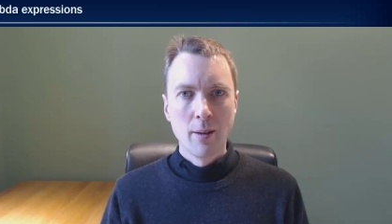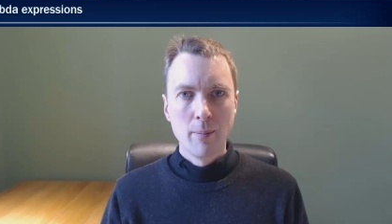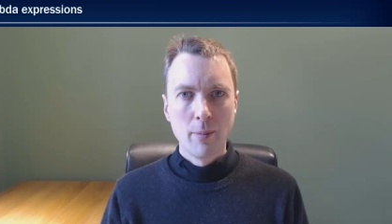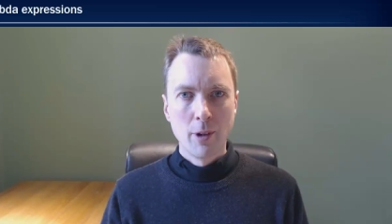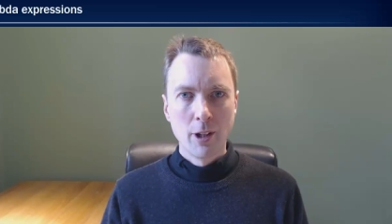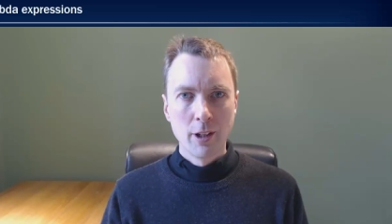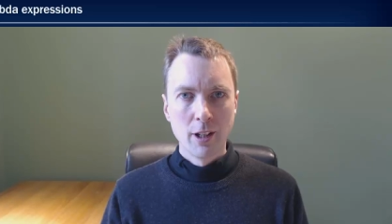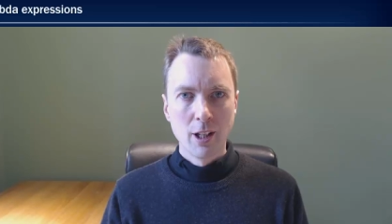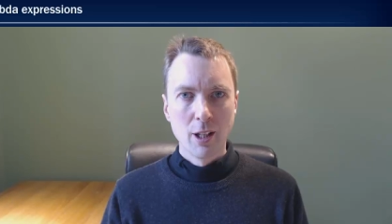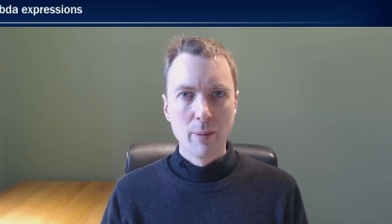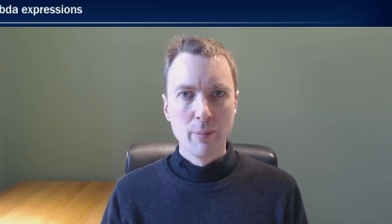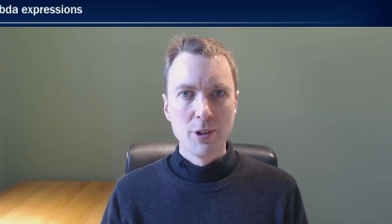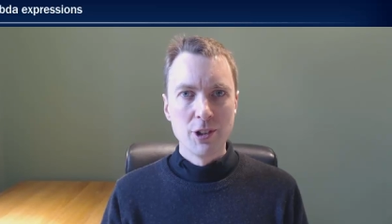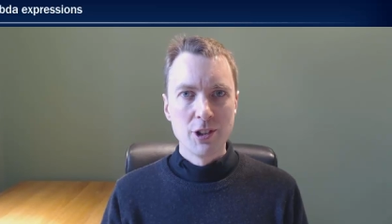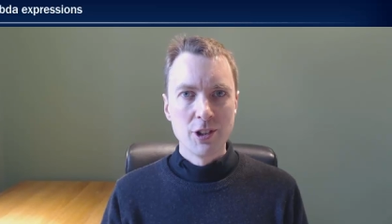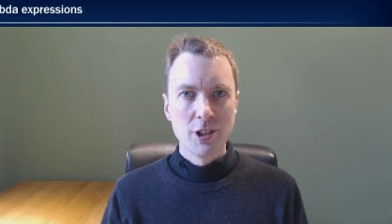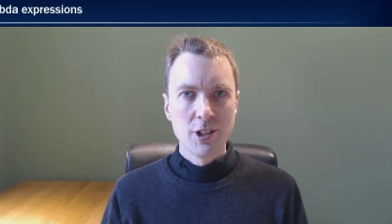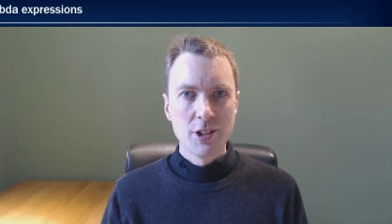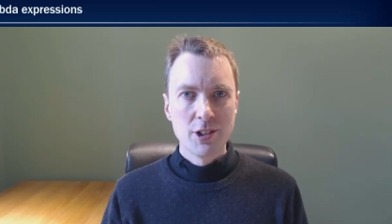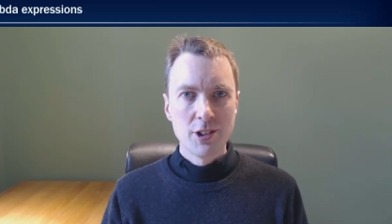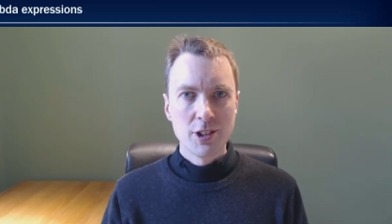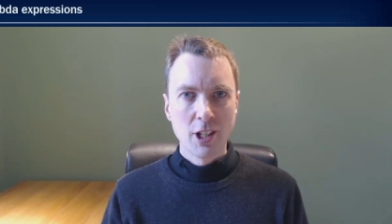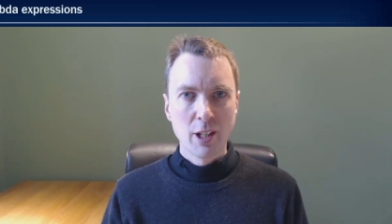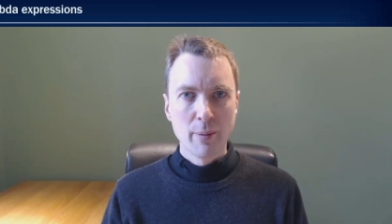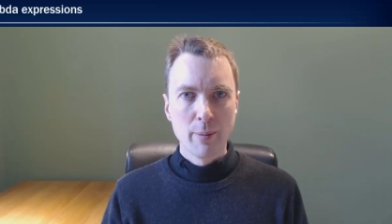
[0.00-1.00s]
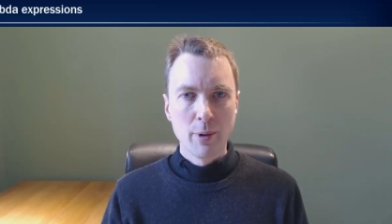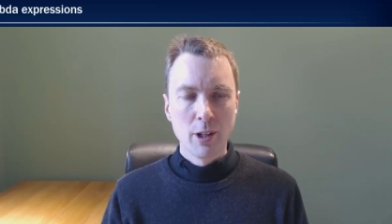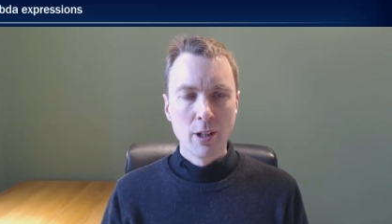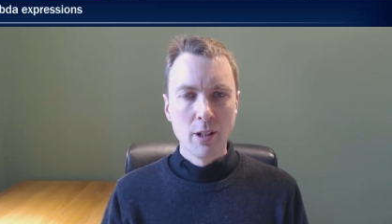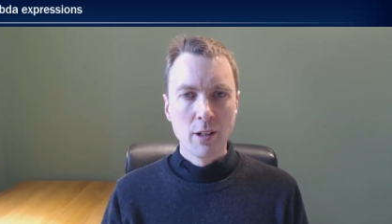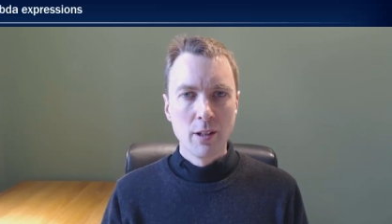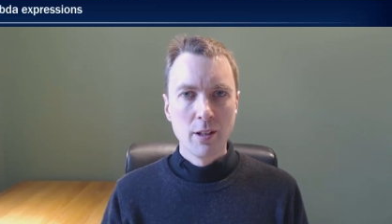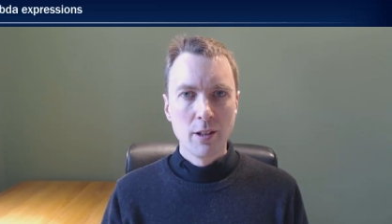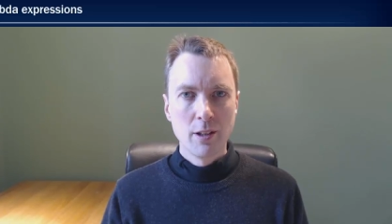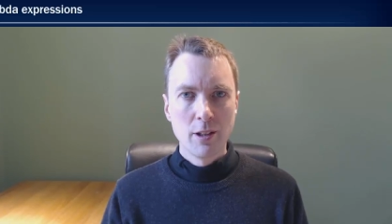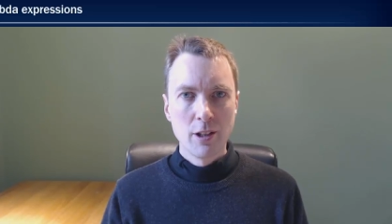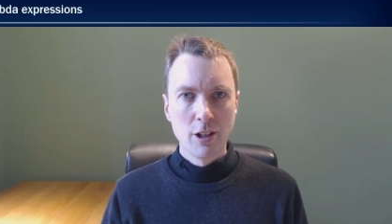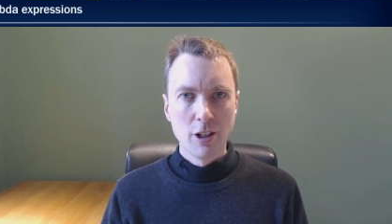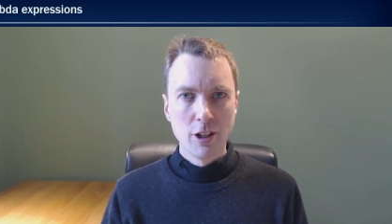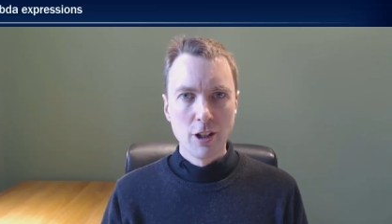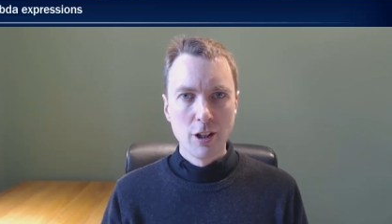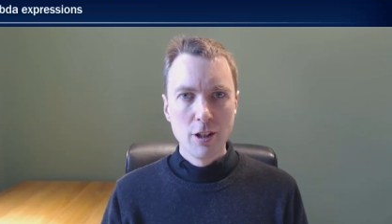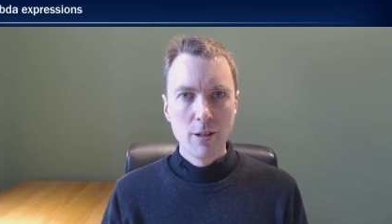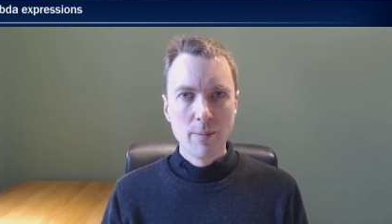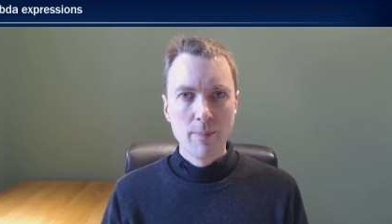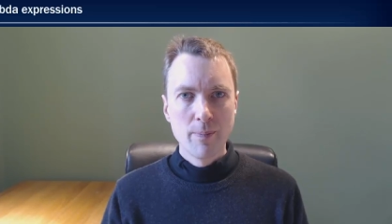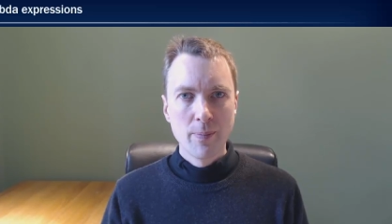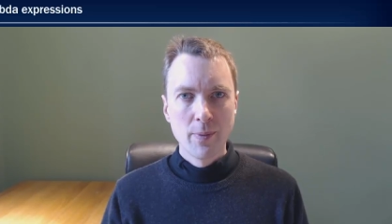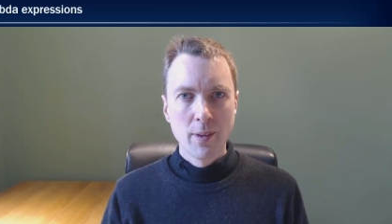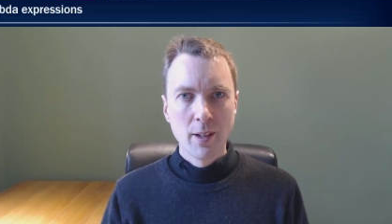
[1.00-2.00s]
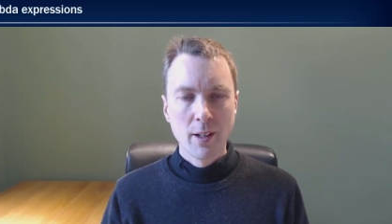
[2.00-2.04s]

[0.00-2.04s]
My name is Simon Dineen.